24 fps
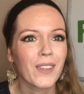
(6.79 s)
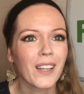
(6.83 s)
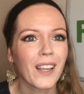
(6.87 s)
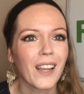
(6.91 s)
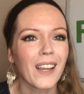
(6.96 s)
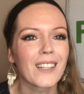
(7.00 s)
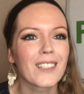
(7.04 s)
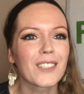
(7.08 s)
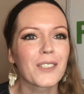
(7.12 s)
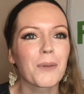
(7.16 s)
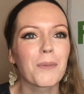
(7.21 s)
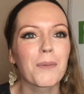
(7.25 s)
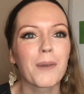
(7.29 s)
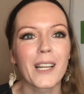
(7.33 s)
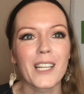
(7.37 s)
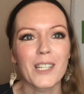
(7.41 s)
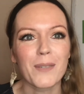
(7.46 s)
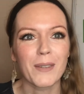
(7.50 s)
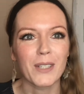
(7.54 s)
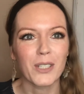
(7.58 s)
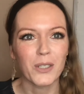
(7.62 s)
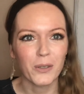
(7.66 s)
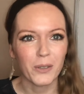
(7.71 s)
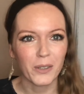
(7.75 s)
It's a pleasure to
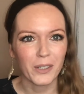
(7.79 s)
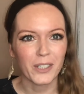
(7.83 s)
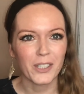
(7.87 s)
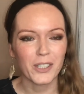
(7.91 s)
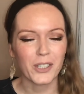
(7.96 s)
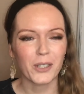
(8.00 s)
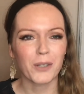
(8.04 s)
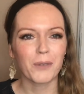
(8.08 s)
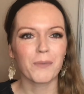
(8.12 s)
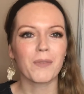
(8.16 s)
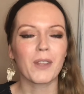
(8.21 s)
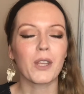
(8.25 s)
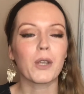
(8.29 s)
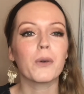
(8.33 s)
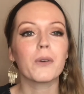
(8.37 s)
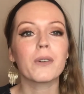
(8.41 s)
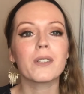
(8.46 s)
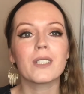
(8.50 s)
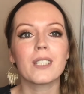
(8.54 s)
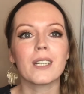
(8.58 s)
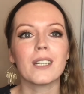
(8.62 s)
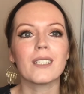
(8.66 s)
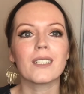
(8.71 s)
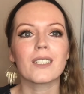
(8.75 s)
be talking to you. Your
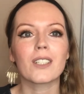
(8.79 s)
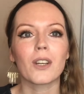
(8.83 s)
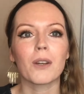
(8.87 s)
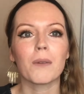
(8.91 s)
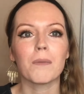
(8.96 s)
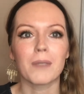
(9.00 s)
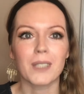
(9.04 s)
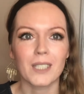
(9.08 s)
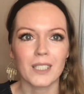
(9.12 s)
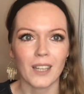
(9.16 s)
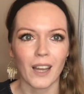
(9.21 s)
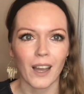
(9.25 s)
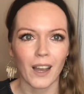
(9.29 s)
teacher, Mr.